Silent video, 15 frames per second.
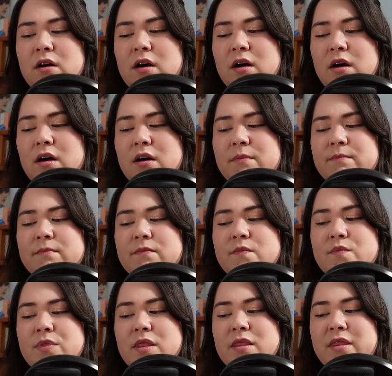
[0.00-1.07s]
um
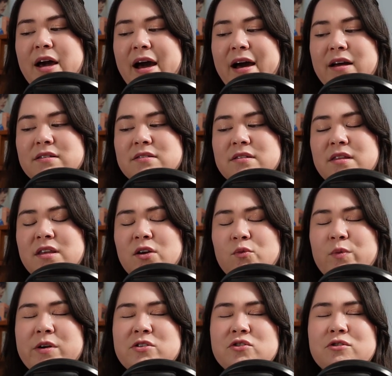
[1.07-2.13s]
that the
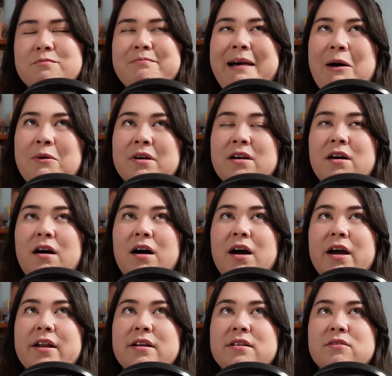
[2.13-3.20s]
original mountain
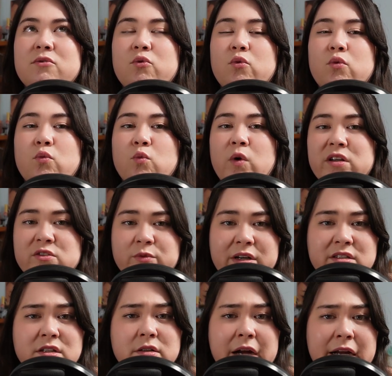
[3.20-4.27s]
god was
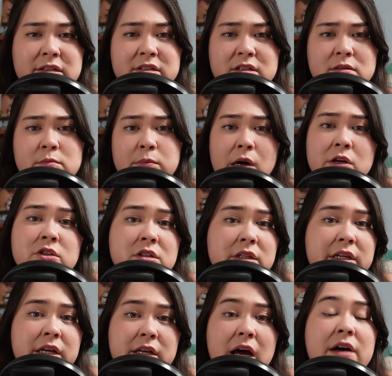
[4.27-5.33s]
resurrected
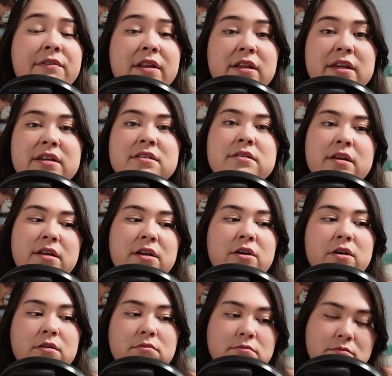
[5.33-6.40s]
partially enough at least that he
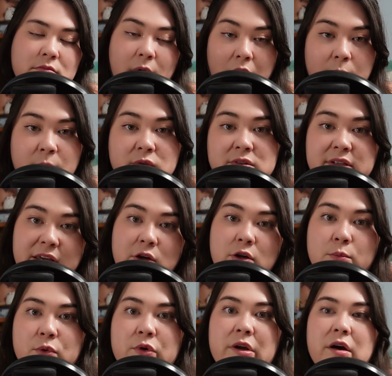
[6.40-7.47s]
could almost kill
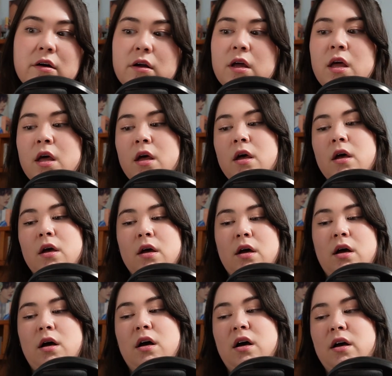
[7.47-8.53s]
Mu Young
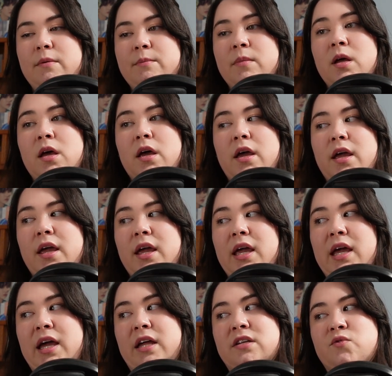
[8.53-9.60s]
um
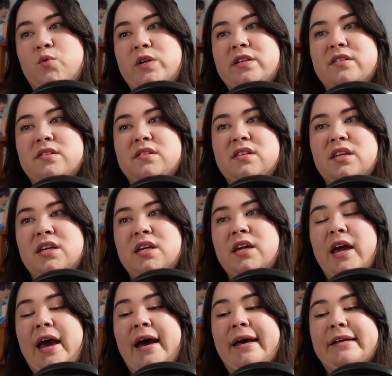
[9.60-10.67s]
and we see
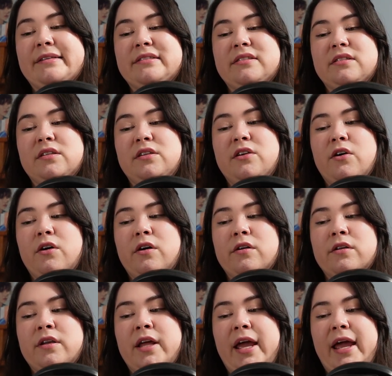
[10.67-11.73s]
as Yon